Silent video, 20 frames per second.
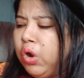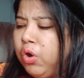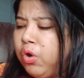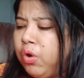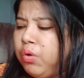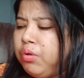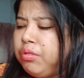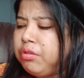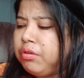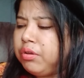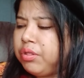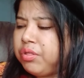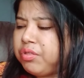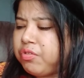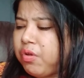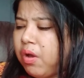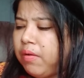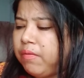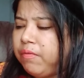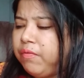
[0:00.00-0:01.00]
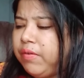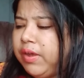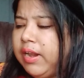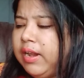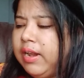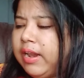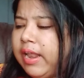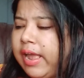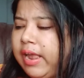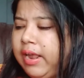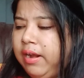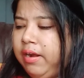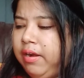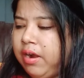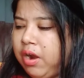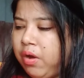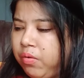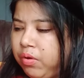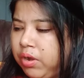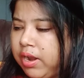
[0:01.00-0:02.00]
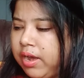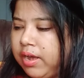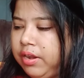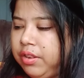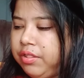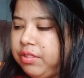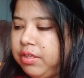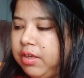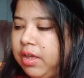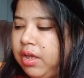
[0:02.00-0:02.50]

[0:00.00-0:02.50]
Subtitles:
grows on stock feed like groundnuts.